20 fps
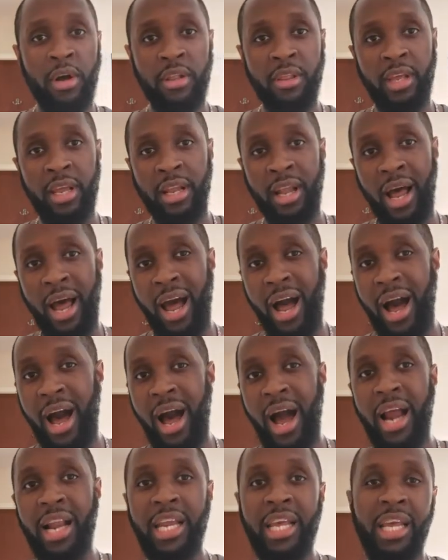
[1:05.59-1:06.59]
Then I
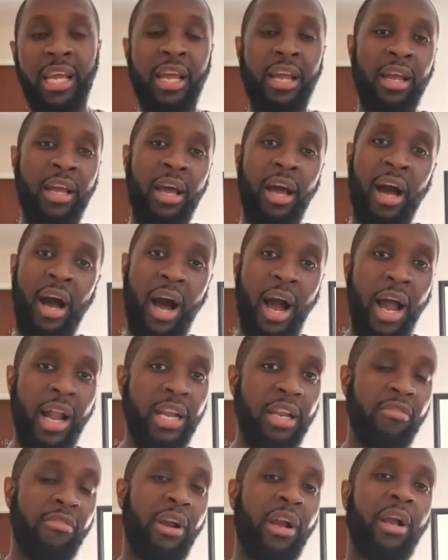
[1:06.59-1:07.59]
highly,
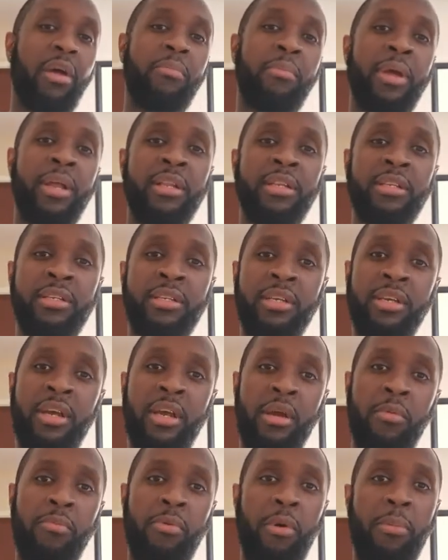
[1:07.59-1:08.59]
highly recommend
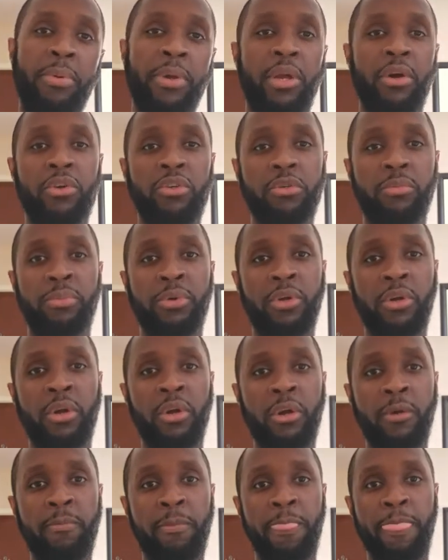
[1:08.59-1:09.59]
Property
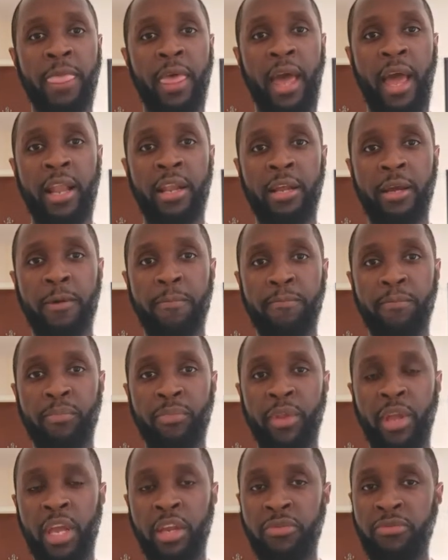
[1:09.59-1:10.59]
Entrepreneur. And um,
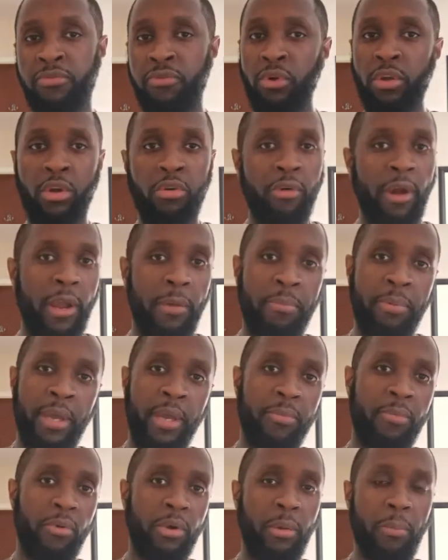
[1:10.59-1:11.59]
it's full of great
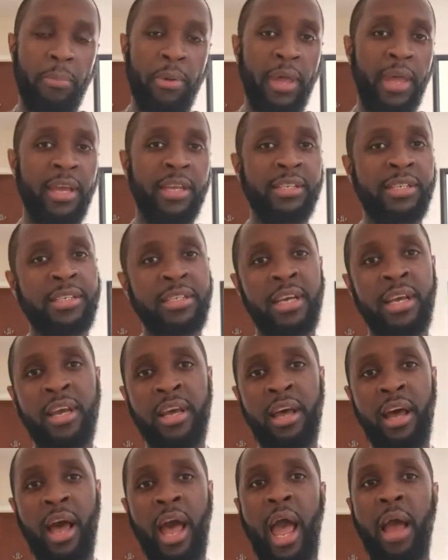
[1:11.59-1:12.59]
people, the peers
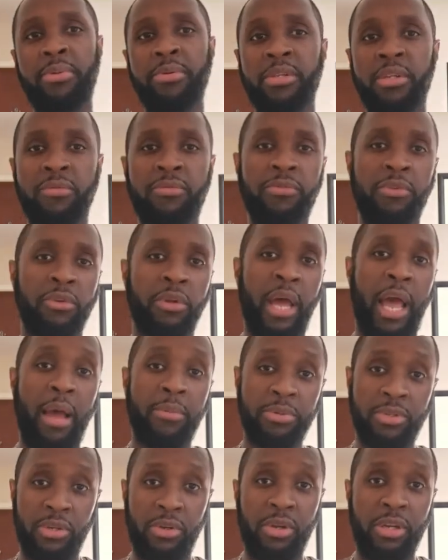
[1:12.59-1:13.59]
are absolutely
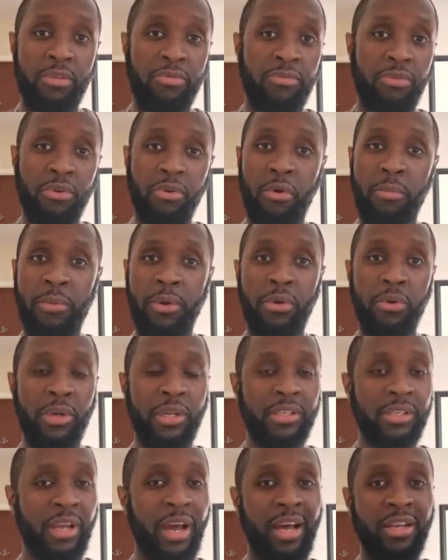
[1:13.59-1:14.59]
absolutely phenomenal.
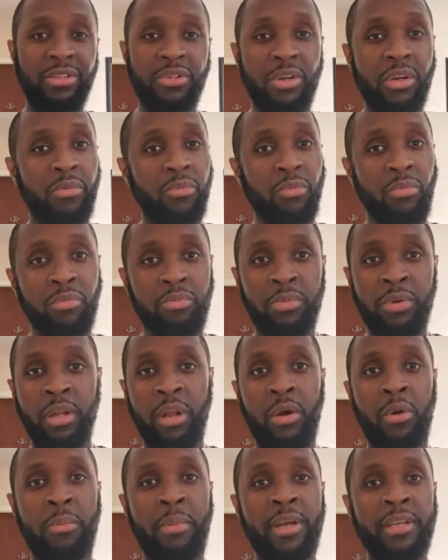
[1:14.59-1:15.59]
This guy's doing you
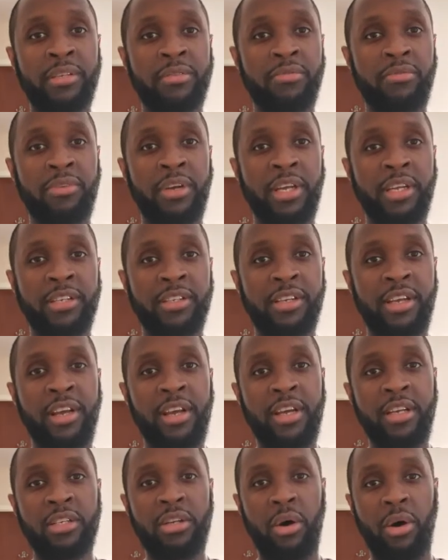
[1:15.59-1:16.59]
know amazing things.
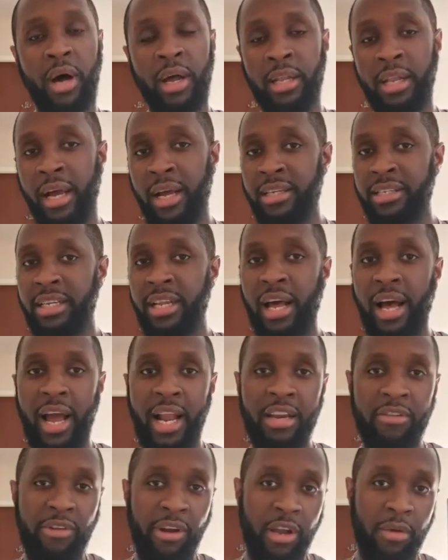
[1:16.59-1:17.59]
So uh, like I said, I
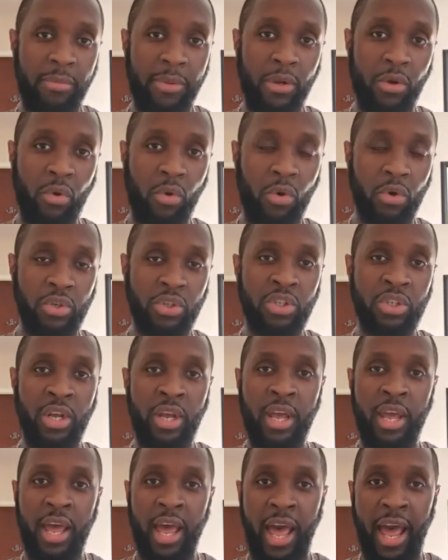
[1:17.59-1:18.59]
highly recommend the course.
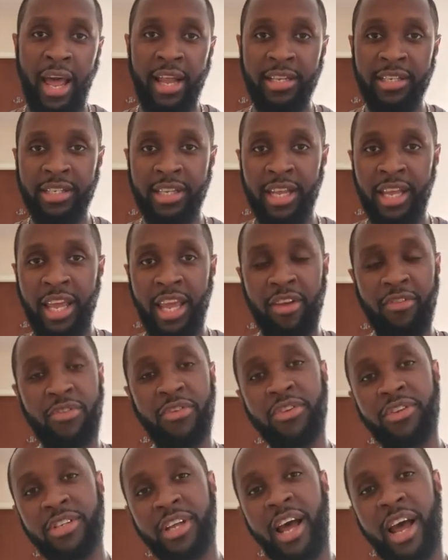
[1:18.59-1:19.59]
And if
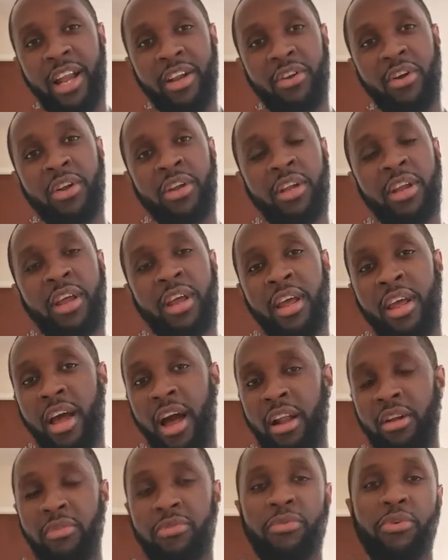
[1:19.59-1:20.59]
you sign on,
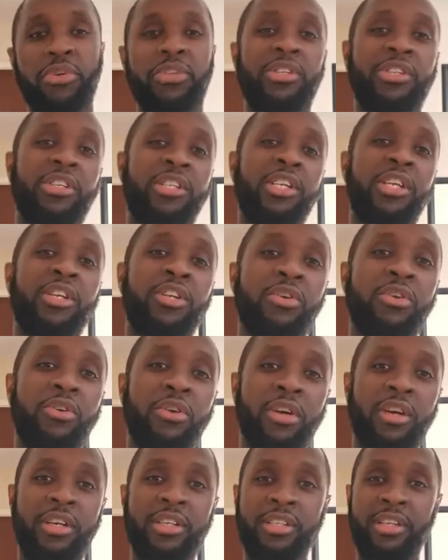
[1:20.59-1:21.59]
I look forward to seeing you
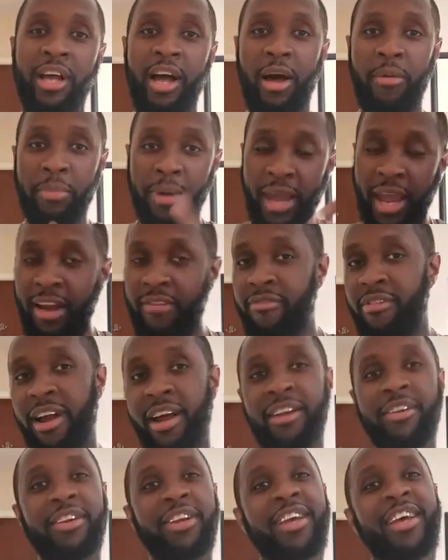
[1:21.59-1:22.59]
because I'm going
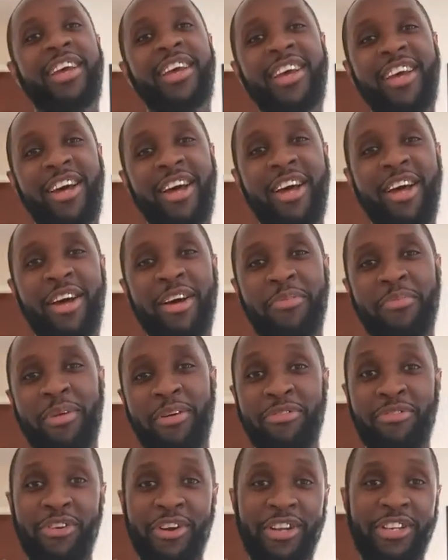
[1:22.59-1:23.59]
around uh, my
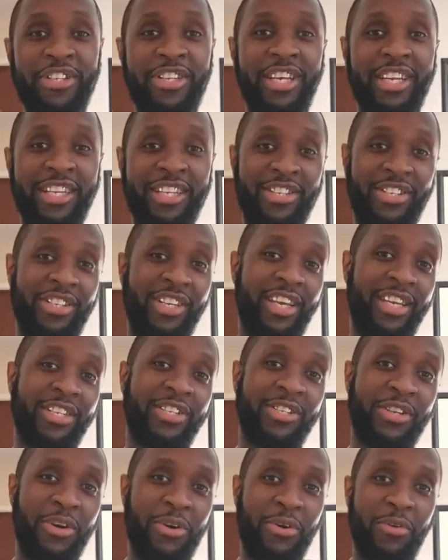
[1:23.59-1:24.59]
third year this year.
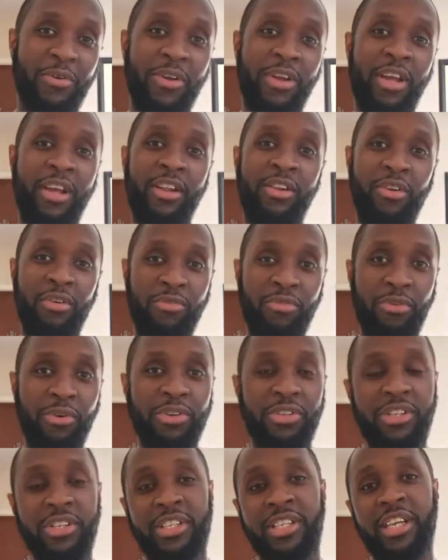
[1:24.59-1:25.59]
So look
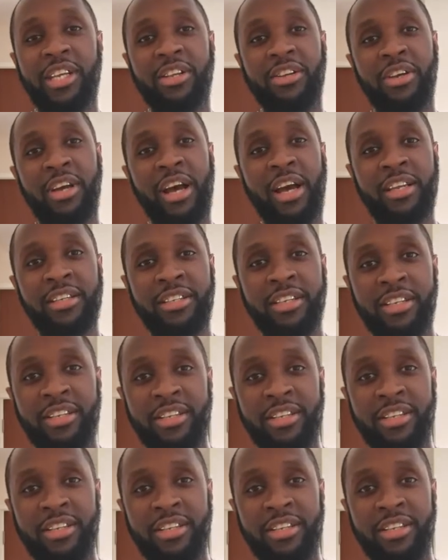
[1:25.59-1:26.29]
forward to seeing you guys.